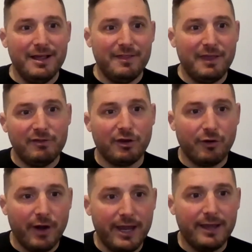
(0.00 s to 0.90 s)
things are
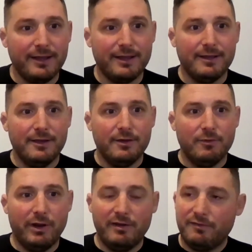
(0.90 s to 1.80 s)
great,
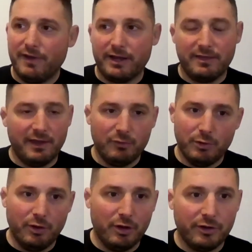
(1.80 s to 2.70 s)
when in fact things were
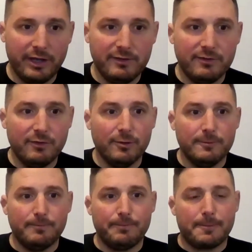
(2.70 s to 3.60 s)
not great at all.
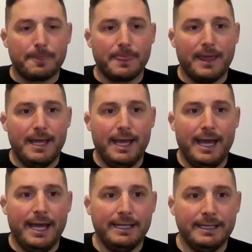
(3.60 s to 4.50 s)

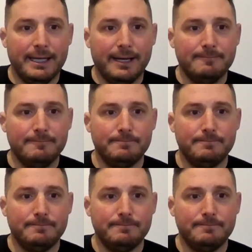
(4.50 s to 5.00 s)
And um, during